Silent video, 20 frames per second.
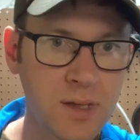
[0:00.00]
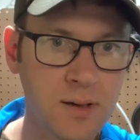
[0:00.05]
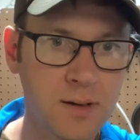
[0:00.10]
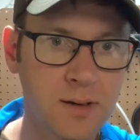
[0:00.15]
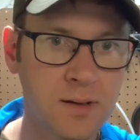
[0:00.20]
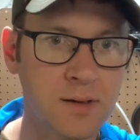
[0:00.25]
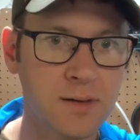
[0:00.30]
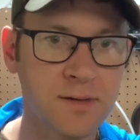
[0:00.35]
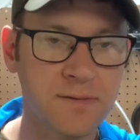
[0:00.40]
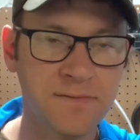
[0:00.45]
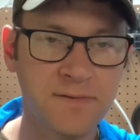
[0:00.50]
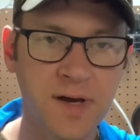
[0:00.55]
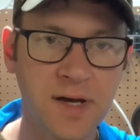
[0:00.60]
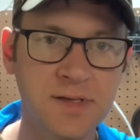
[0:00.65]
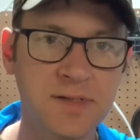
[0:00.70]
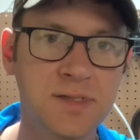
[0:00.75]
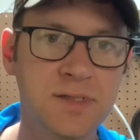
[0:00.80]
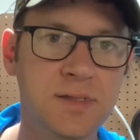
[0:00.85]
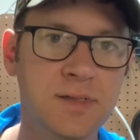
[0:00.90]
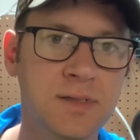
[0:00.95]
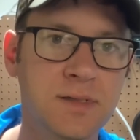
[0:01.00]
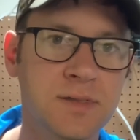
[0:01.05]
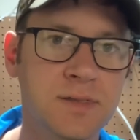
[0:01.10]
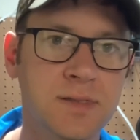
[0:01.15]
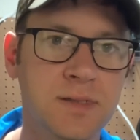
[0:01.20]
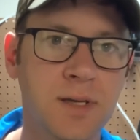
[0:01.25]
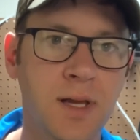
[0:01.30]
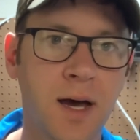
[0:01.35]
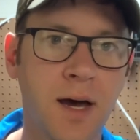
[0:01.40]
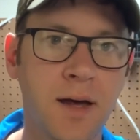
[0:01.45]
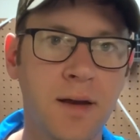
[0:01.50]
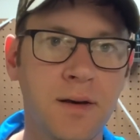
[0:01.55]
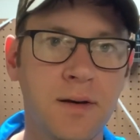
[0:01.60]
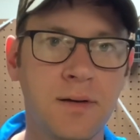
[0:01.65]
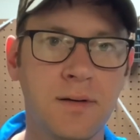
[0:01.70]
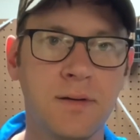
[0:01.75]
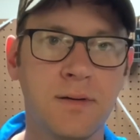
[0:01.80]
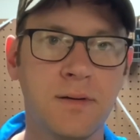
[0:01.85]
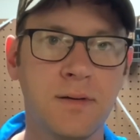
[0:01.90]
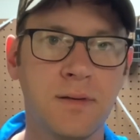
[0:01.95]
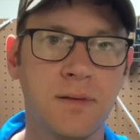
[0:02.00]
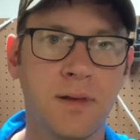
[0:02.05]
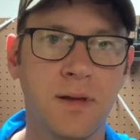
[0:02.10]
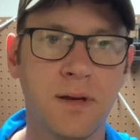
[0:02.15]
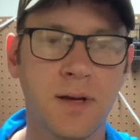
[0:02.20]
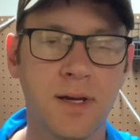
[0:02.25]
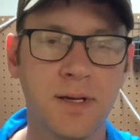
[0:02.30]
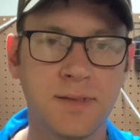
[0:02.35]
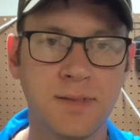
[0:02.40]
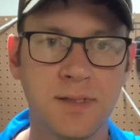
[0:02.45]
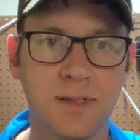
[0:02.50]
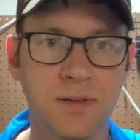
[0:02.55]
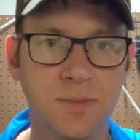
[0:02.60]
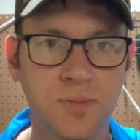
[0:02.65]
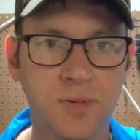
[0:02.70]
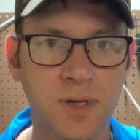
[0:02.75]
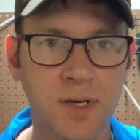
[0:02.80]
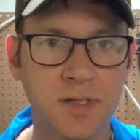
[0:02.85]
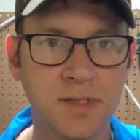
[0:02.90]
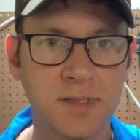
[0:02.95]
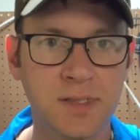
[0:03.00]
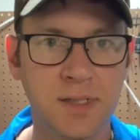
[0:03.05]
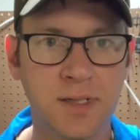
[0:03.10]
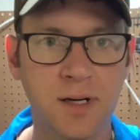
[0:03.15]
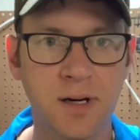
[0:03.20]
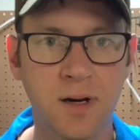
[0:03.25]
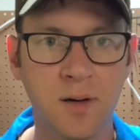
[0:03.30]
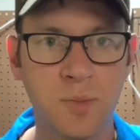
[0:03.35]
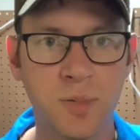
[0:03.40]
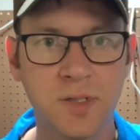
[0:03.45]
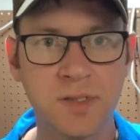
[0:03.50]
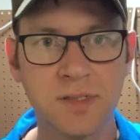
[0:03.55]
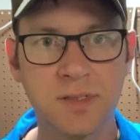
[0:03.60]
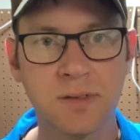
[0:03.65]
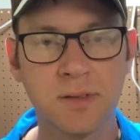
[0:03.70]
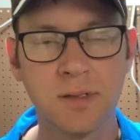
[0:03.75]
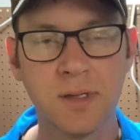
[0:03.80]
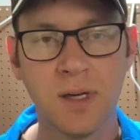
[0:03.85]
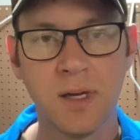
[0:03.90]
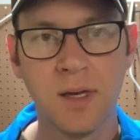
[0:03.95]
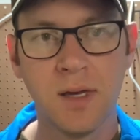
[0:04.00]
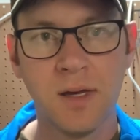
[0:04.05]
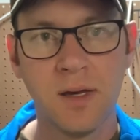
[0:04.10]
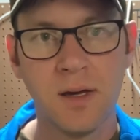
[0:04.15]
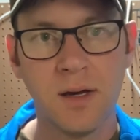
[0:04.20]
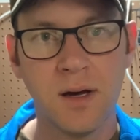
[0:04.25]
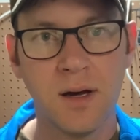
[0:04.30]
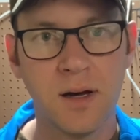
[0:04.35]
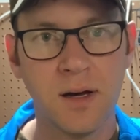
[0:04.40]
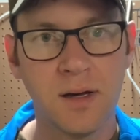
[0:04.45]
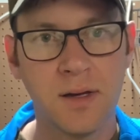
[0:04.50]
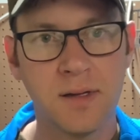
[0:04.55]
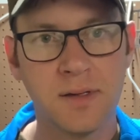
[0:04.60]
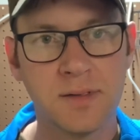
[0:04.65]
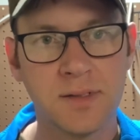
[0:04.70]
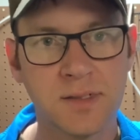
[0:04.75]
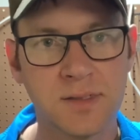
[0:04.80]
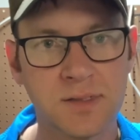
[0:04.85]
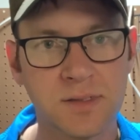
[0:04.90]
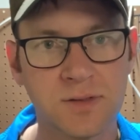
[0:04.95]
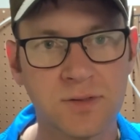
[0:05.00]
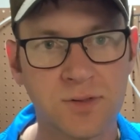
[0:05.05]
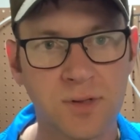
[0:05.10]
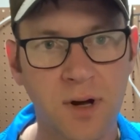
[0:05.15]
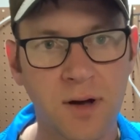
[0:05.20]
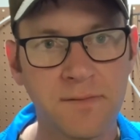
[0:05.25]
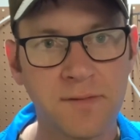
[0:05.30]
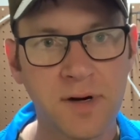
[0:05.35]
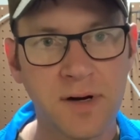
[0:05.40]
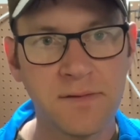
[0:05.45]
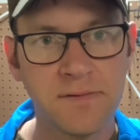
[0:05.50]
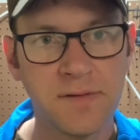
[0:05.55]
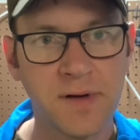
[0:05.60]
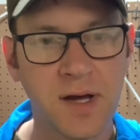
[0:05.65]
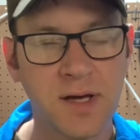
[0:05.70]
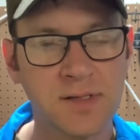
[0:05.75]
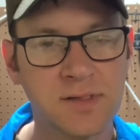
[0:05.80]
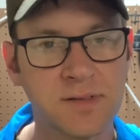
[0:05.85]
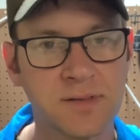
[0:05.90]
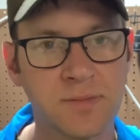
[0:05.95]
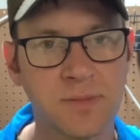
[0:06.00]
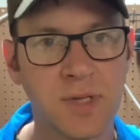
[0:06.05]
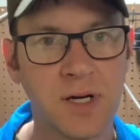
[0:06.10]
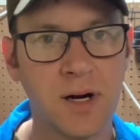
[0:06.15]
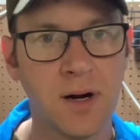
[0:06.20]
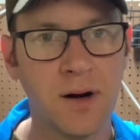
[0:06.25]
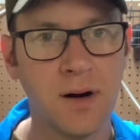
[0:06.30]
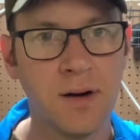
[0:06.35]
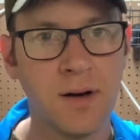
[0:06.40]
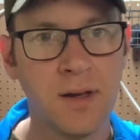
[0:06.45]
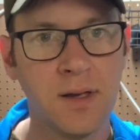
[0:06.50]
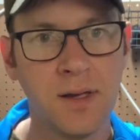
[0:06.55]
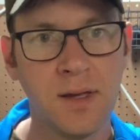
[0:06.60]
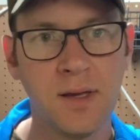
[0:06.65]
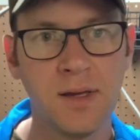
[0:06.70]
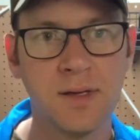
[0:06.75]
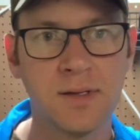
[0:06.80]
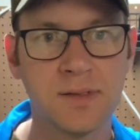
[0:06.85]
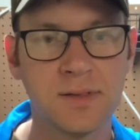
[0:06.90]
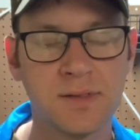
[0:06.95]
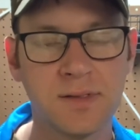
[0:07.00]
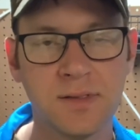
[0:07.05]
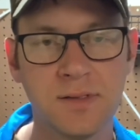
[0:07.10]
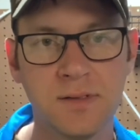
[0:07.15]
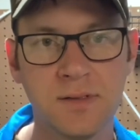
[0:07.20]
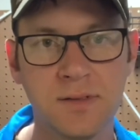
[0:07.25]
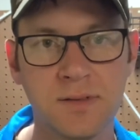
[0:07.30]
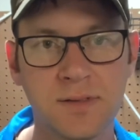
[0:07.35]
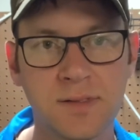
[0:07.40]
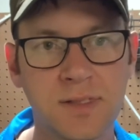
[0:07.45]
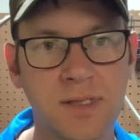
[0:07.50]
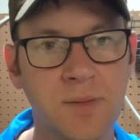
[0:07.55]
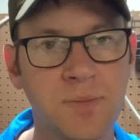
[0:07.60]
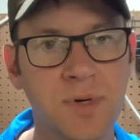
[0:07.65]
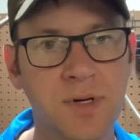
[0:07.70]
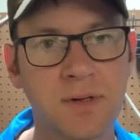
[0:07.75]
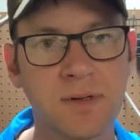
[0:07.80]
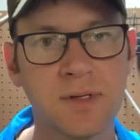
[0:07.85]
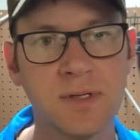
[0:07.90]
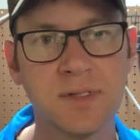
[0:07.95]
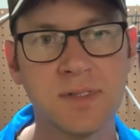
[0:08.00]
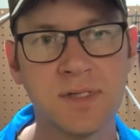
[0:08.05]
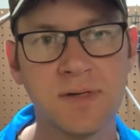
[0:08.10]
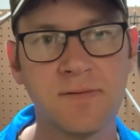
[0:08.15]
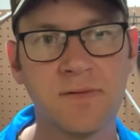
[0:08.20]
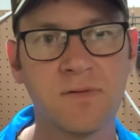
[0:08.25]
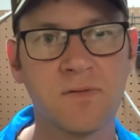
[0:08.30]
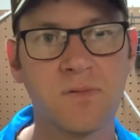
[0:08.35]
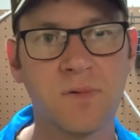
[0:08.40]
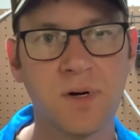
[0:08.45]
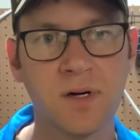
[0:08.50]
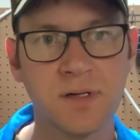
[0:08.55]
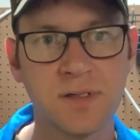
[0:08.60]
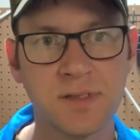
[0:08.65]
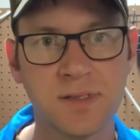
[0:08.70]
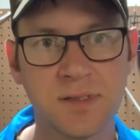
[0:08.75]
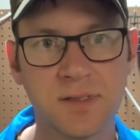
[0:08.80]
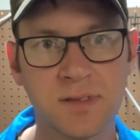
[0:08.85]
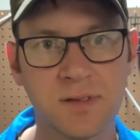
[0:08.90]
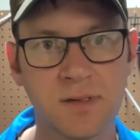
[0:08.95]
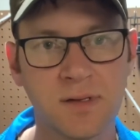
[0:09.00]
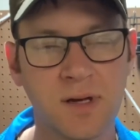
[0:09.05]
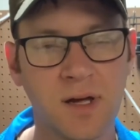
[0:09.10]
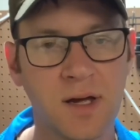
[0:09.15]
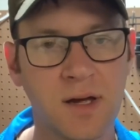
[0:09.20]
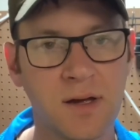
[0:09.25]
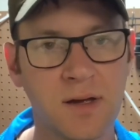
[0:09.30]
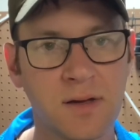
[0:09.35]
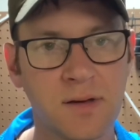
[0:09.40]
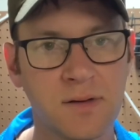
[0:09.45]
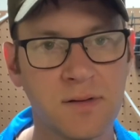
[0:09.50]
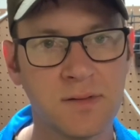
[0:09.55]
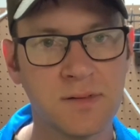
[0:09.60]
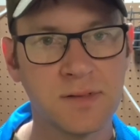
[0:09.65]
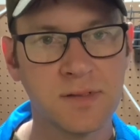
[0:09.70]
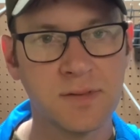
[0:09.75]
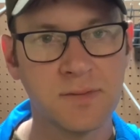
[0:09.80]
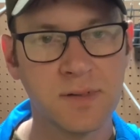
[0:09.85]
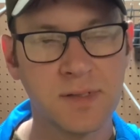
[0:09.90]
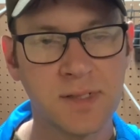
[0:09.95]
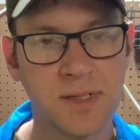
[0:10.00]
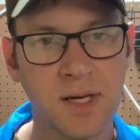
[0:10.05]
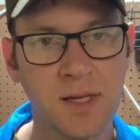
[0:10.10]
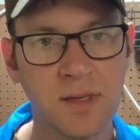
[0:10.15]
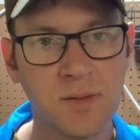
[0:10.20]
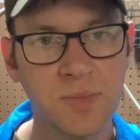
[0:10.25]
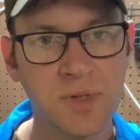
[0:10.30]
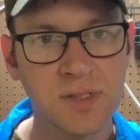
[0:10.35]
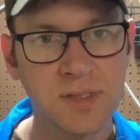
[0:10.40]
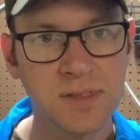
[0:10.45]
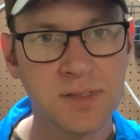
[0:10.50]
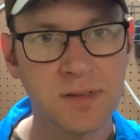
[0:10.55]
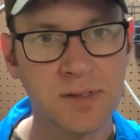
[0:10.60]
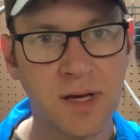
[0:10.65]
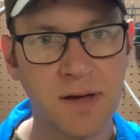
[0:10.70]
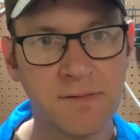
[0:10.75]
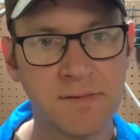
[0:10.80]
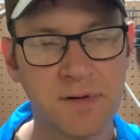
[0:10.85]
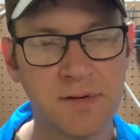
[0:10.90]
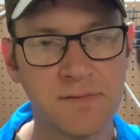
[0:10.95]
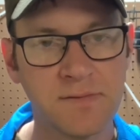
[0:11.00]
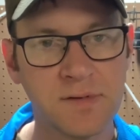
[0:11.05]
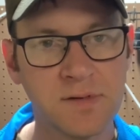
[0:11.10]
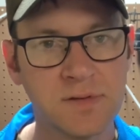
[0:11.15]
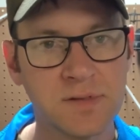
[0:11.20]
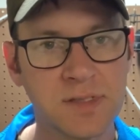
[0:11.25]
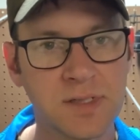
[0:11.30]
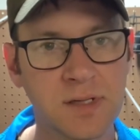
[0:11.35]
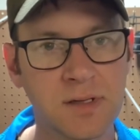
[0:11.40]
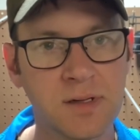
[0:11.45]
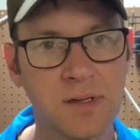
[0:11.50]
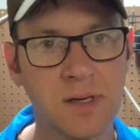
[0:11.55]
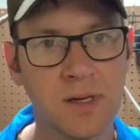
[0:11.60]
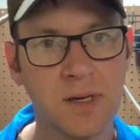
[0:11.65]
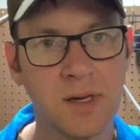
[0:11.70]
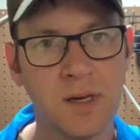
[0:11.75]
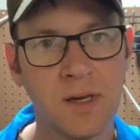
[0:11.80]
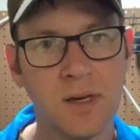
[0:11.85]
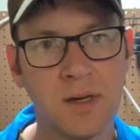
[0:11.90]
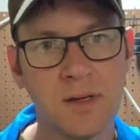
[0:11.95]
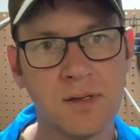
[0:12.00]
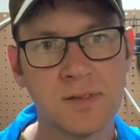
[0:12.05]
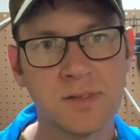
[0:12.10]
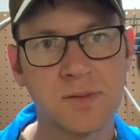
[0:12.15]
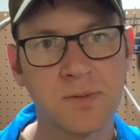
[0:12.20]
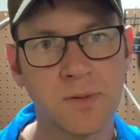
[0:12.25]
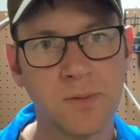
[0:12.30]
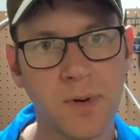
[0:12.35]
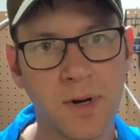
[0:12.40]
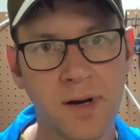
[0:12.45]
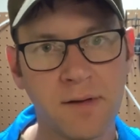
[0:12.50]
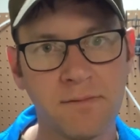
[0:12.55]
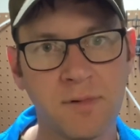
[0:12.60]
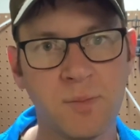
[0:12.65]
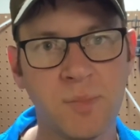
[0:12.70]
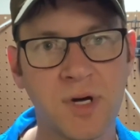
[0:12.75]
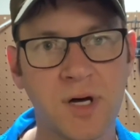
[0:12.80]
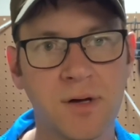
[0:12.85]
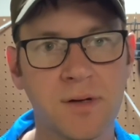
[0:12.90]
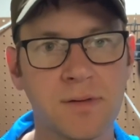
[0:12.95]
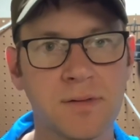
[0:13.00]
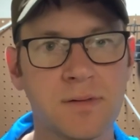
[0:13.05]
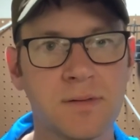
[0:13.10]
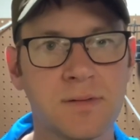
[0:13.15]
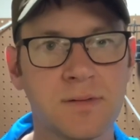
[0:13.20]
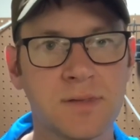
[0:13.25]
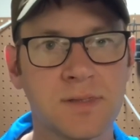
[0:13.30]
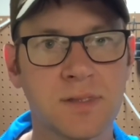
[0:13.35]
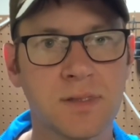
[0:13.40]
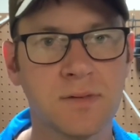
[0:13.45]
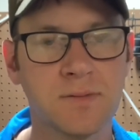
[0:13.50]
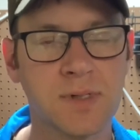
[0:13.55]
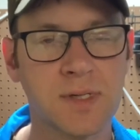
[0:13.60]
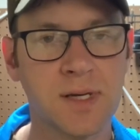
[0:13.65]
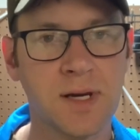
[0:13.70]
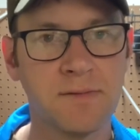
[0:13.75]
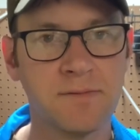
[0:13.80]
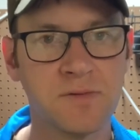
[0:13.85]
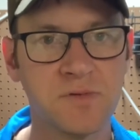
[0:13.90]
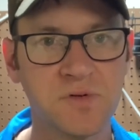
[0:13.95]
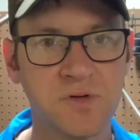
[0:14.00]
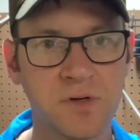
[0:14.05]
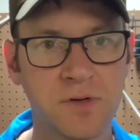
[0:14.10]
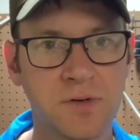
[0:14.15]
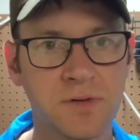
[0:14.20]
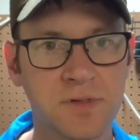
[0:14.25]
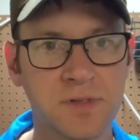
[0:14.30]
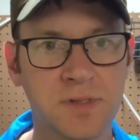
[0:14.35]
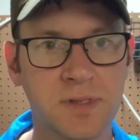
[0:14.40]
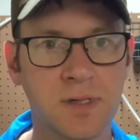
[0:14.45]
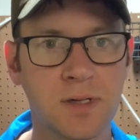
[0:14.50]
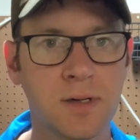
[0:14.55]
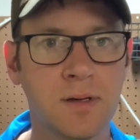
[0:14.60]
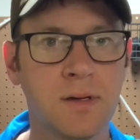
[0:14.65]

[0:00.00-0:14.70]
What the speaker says: The vest is not an ideal place to carry a pistol. It doesn't draw very fast from there. It typically is even worse to retain the pistol after you've used it. So we want to have a belt so that we can have a real holster